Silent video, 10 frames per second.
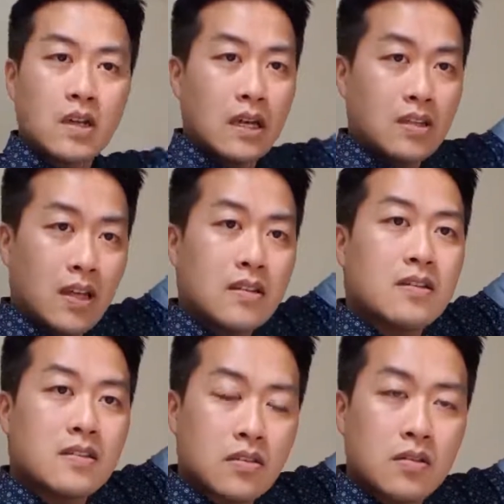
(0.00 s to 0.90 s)
and
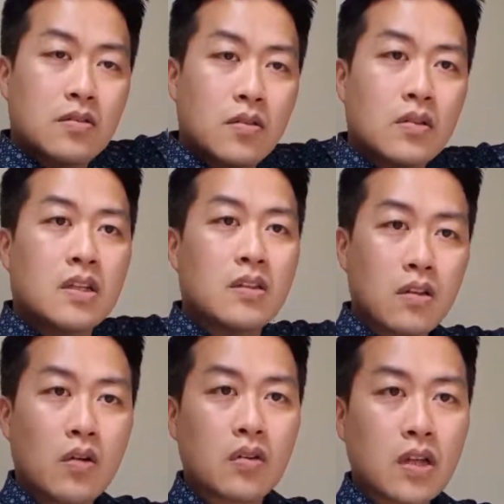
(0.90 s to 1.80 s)
tendons controlling the
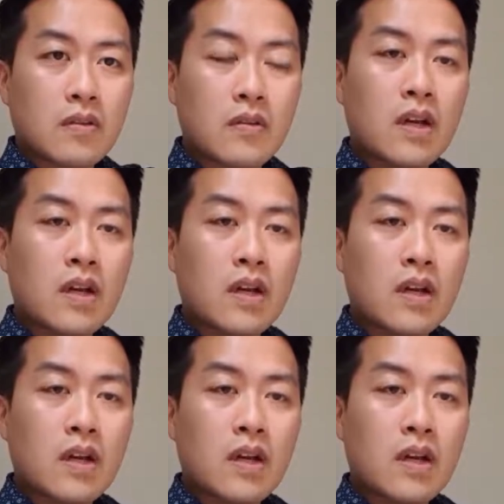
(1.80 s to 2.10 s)
loading.